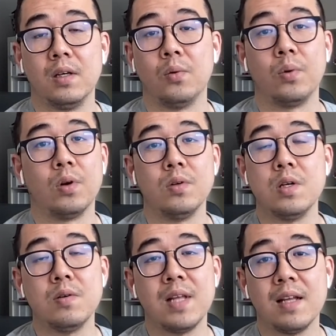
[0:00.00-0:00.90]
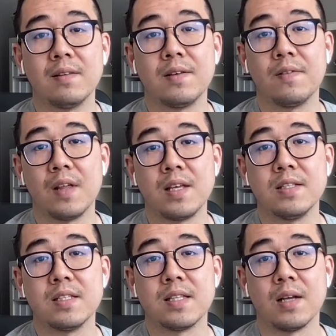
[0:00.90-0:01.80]
We all know that there are
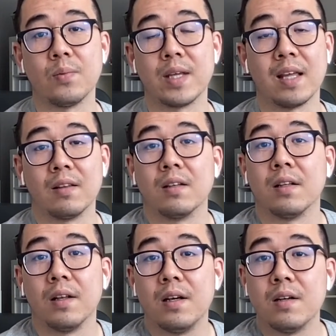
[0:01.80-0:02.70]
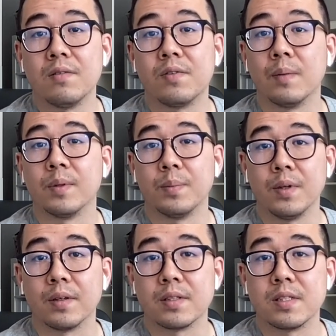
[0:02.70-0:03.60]
things that we cannot learn from the
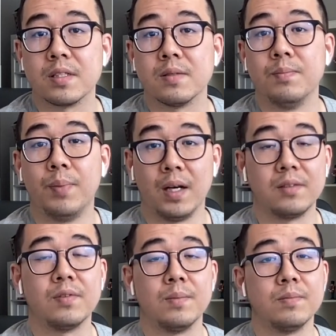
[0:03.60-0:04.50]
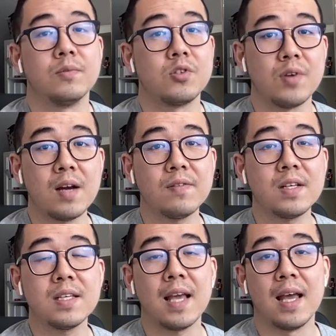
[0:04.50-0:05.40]
books, but from
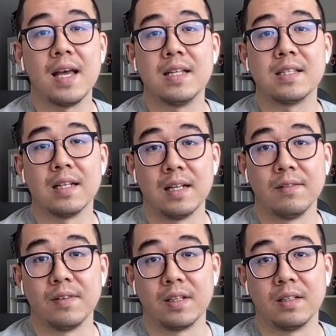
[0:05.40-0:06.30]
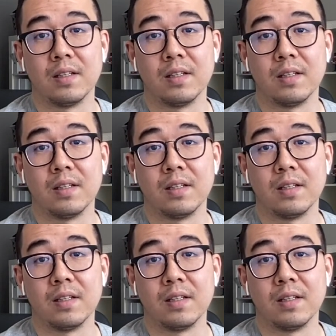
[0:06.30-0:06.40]
traveling and living